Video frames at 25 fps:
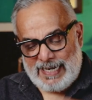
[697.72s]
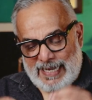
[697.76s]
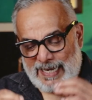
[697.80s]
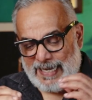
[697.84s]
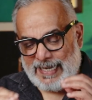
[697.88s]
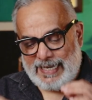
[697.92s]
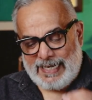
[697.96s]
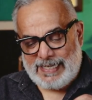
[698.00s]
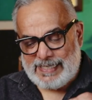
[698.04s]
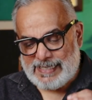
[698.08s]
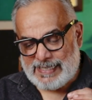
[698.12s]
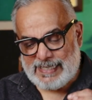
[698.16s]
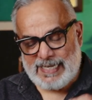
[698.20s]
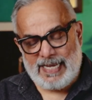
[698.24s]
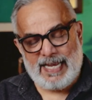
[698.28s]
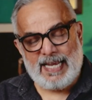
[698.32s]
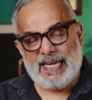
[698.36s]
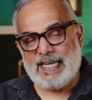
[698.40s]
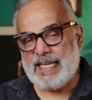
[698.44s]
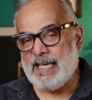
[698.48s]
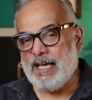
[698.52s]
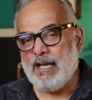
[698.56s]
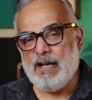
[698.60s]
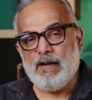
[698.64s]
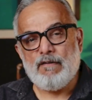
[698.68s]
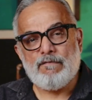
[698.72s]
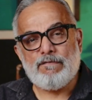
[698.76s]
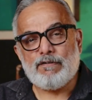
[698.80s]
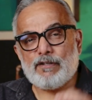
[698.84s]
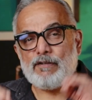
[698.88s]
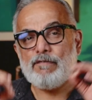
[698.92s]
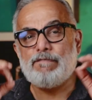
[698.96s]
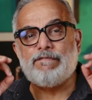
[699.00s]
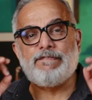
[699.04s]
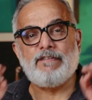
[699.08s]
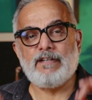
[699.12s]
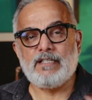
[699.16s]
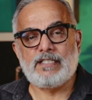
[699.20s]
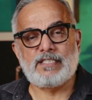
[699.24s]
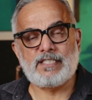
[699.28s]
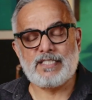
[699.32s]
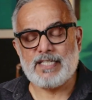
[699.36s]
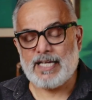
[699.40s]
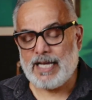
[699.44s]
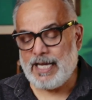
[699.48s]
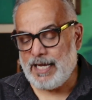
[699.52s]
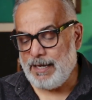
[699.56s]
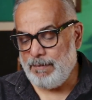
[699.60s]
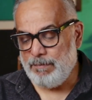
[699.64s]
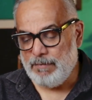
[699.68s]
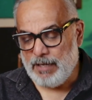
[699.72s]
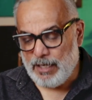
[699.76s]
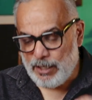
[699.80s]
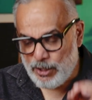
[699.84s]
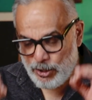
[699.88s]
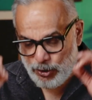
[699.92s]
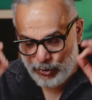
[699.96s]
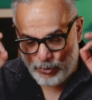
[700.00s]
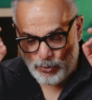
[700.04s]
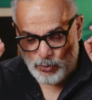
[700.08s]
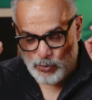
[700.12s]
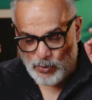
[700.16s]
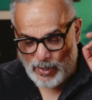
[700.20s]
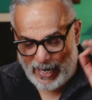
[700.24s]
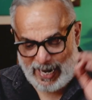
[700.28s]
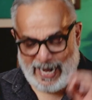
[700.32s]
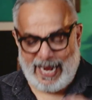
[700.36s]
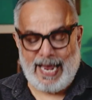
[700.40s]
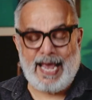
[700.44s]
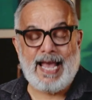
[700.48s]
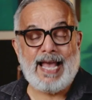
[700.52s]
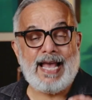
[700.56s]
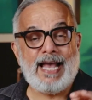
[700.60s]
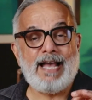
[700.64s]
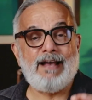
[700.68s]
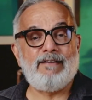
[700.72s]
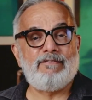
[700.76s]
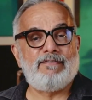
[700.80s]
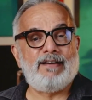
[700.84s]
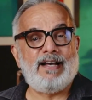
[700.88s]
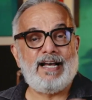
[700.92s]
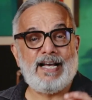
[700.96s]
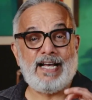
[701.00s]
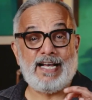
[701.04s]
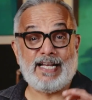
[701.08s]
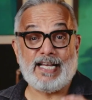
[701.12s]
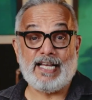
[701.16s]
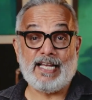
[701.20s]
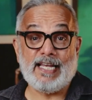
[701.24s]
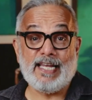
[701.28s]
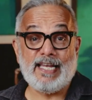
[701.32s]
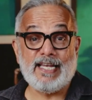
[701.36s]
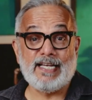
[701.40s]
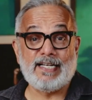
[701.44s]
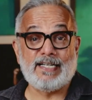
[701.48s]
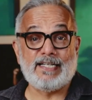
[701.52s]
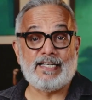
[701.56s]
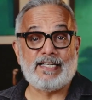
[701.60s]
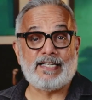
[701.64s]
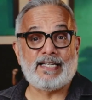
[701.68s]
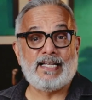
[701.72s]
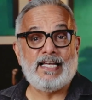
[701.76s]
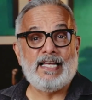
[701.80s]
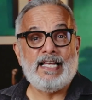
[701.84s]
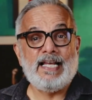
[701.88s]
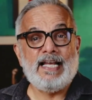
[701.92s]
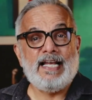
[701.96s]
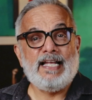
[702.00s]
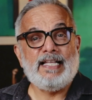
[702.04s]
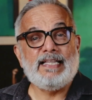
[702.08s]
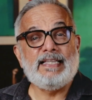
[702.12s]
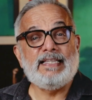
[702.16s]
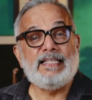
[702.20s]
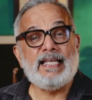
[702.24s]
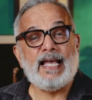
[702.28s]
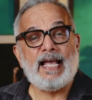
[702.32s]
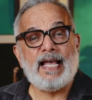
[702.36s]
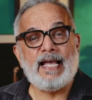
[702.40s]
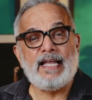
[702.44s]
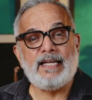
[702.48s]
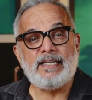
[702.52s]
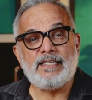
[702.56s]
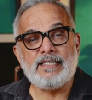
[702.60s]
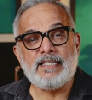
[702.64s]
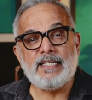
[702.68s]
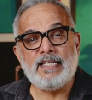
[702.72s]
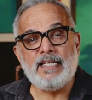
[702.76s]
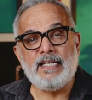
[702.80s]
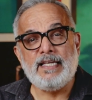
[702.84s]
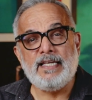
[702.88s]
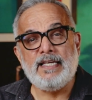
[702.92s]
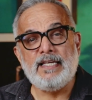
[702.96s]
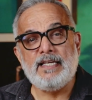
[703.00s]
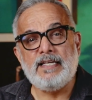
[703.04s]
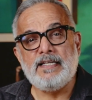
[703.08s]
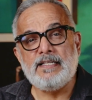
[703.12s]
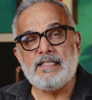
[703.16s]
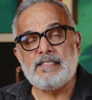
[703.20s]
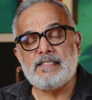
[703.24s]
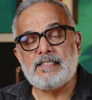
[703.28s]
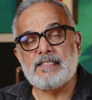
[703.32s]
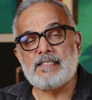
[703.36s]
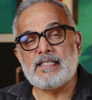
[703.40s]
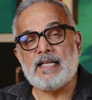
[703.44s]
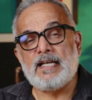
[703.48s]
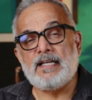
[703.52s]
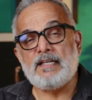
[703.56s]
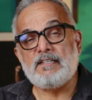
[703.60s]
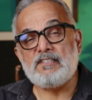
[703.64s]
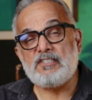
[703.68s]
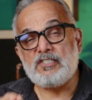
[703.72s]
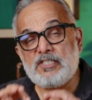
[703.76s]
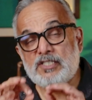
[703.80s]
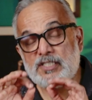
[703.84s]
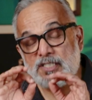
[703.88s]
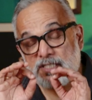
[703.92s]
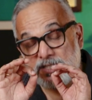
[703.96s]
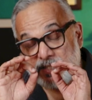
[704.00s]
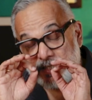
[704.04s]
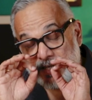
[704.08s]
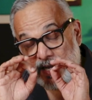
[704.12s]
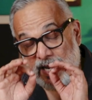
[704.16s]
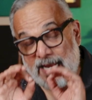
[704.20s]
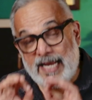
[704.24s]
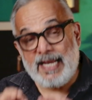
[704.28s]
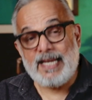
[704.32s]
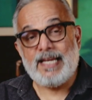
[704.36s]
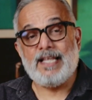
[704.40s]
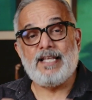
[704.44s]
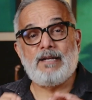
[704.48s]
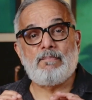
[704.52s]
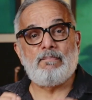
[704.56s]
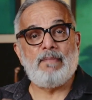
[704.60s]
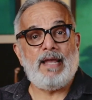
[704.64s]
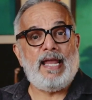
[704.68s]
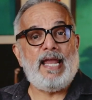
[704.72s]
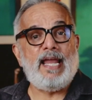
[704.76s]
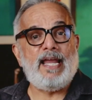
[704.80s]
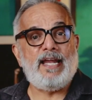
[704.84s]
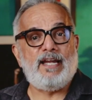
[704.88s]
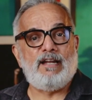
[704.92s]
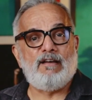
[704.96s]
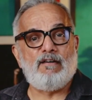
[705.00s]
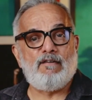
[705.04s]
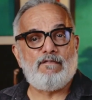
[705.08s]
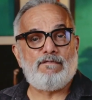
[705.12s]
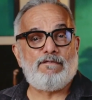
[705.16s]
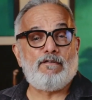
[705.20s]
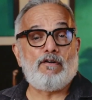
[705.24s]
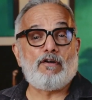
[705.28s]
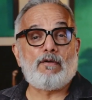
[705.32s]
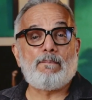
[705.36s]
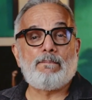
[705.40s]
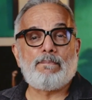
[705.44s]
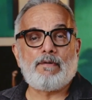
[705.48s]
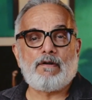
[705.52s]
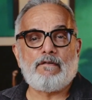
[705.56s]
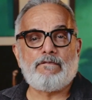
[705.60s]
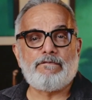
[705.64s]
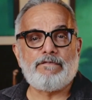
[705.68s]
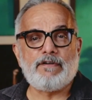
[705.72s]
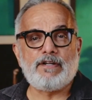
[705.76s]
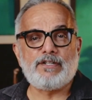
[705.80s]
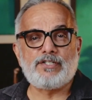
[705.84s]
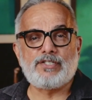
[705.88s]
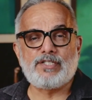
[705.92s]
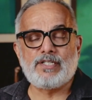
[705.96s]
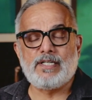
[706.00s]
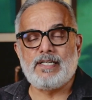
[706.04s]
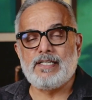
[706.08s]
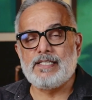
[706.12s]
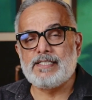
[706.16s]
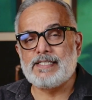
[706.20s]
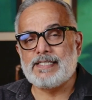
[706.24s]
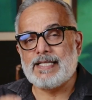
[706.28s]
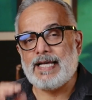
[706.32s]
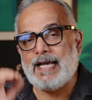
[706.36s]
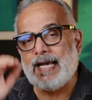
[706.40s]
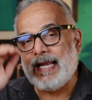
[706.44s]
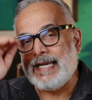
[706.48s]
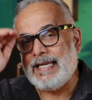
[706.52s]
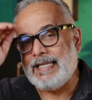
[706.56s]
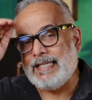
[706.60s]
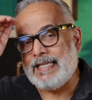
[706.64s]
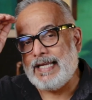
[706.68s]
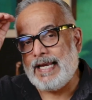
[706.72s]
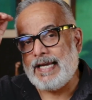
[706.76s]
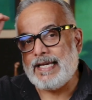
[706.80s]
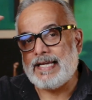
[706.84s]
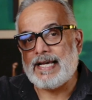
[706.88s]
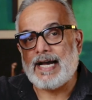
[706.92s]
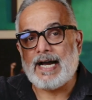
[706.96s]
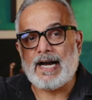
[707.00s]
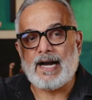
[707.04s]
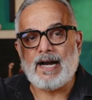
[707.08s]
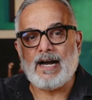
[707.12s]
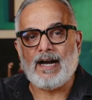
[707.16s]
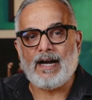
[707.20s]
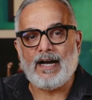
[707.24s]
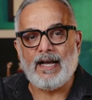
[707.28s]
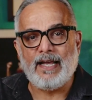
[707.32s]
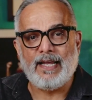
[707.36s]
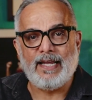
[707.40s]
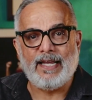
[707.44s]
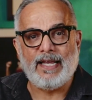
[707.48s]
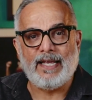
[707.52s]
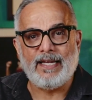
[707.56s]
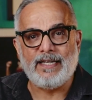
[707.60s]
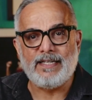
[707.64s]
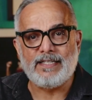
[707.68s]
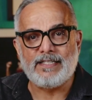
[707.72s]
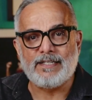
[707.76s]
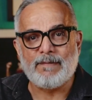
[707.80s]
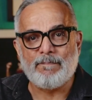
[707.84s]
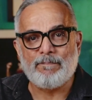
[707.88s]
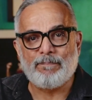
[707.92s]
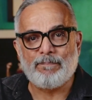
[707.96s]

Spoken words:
like I said, for the first time, you have a gear that is tailor-made for professionals at that high end,